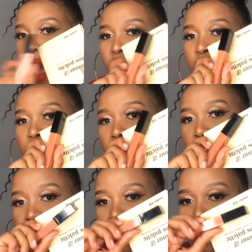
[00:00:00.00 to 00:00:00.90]
I also
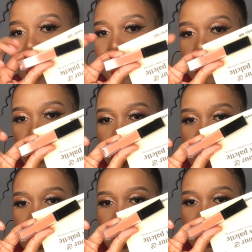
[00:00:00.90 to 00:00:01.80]
have this one which
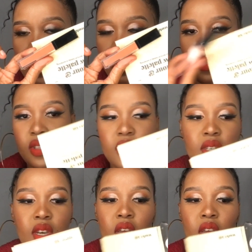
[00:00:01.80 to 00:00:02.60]
I didn't use.